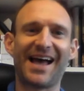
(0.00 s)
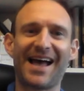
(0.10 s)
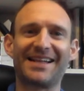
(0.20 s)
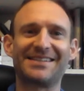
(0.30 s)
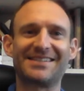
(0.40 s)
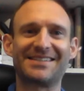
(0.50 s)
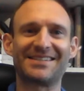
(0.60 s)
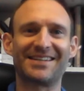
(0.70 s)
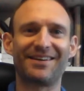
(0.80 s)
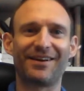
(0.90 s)
And
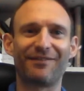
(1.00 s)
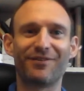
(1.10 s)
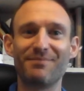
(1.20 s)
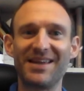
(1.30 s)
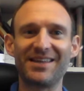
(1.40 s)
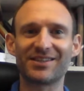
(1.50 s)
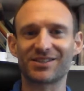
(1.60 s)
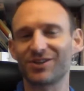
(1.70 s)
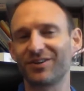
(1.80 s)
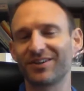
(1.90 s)
for me, the
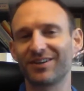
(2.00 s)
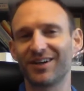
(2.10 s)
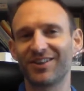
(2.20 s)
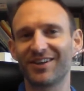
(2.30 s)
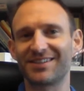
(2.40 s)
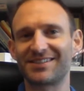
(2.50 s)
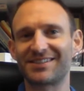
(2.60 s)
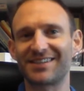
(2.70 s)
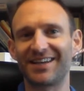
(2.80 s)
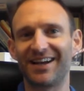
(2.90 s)
song that